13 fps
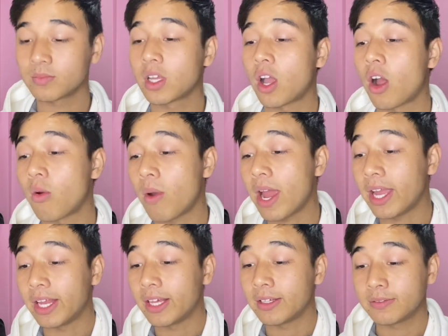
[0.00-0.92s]

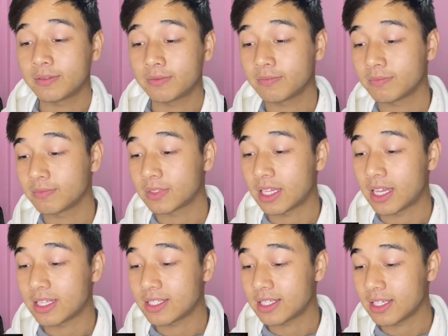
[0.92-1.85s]
Alright,
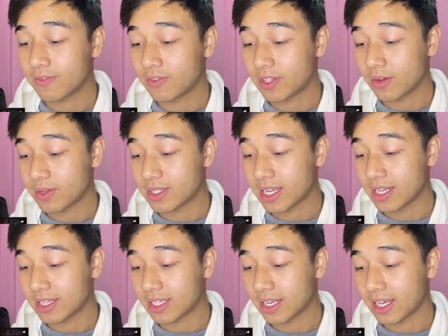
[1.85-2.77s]
let's see if there is
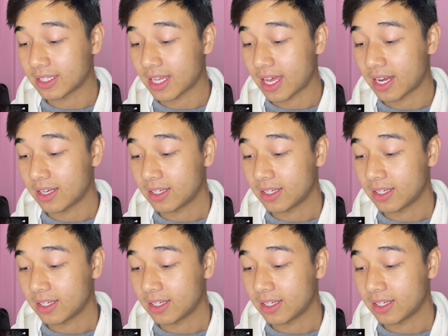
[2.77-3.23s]
anything like that.